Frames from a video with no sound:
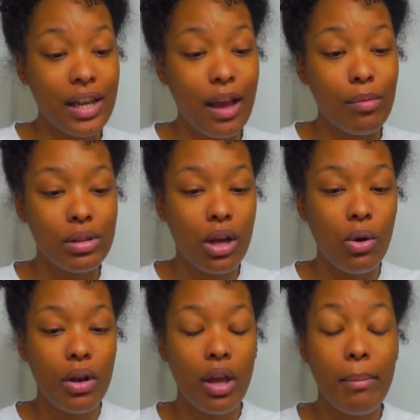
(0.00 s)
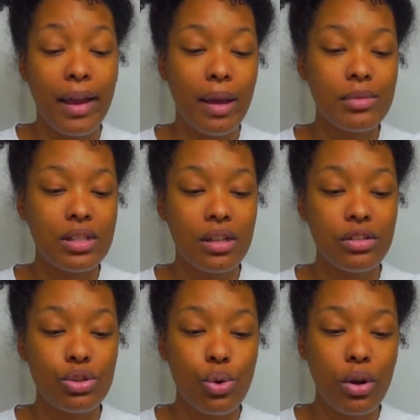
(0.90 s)
down below in my Amazon
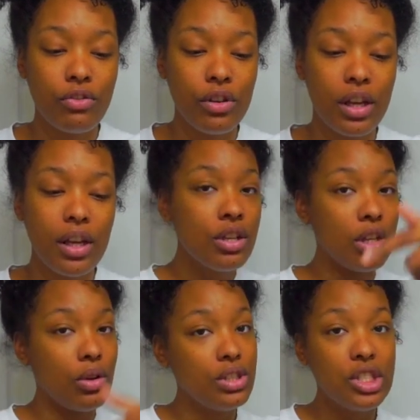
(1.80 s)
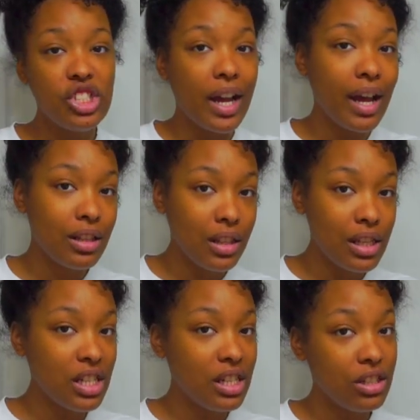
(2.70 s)
storefront. So just check out the
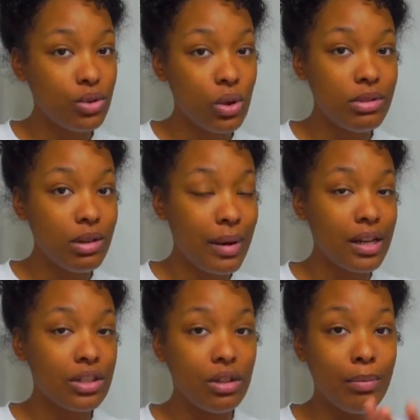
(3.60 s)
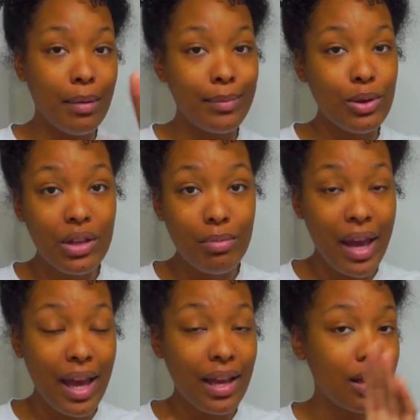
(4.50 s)
links in the description box to my beauty
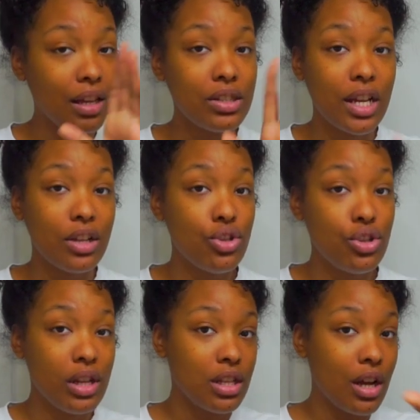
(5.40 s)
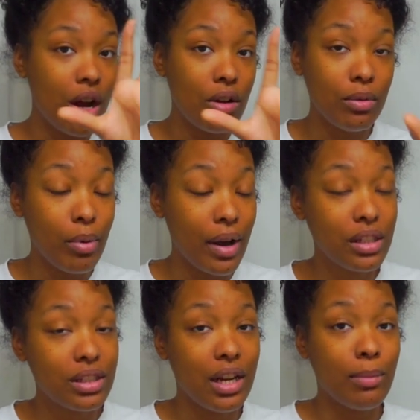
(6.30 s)
pack. It'll take you straight to all the
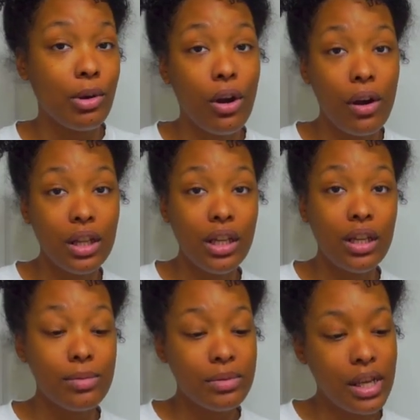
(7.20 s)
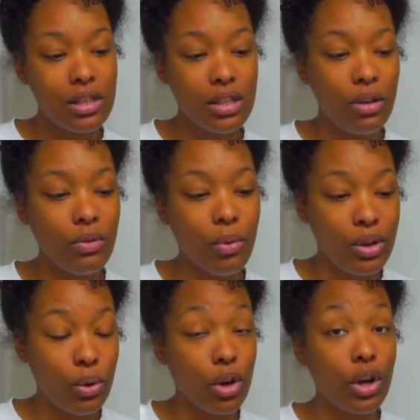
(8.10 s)
products that I'm currently obsessing over
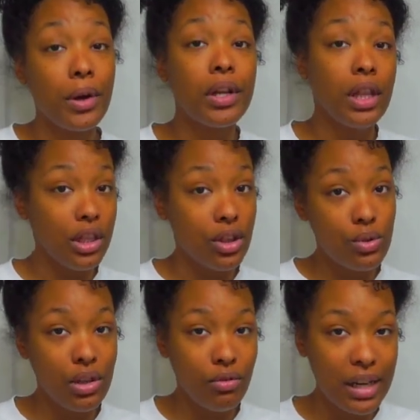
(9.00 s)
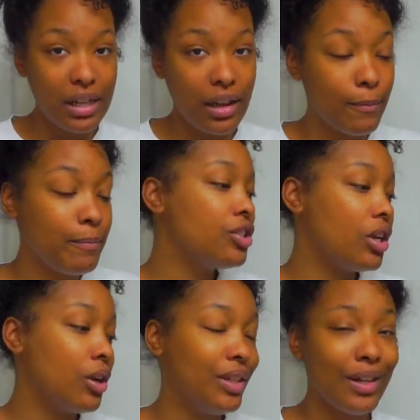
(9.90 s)
with or currently using right now.
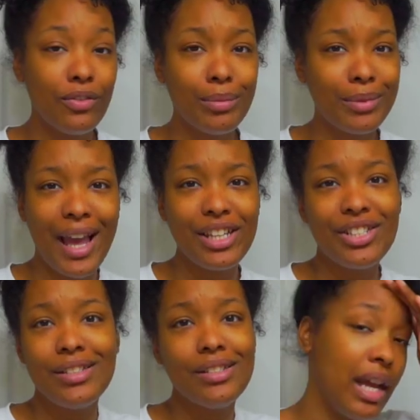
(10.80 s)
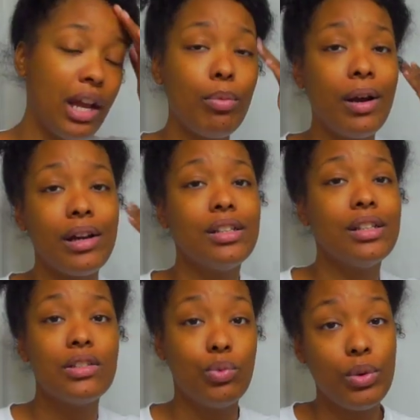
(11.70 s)
So yeah, from lashes, hair
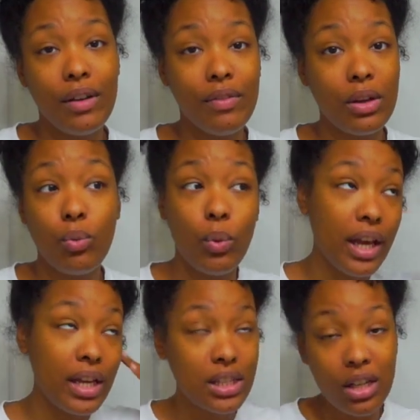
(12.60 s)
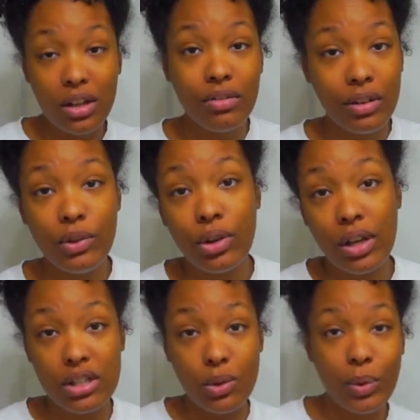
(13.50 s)
products, whatever, wig stuff if you're
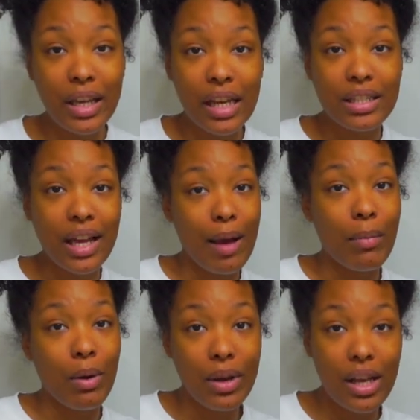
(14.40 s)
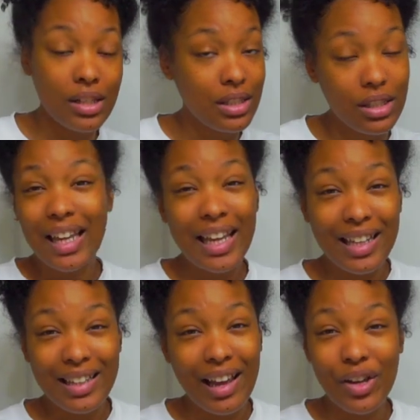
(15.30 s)
into wigs. Like got my wigs and
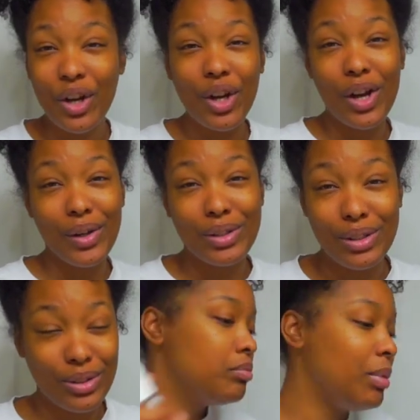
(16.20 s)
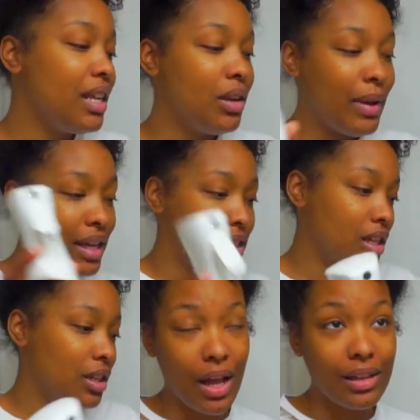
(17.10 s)
down there and all that stuff. But
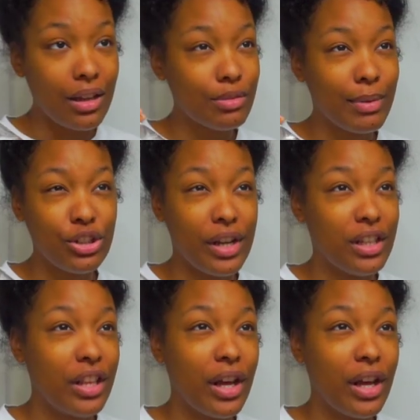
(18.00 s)
anyways, I lost my train of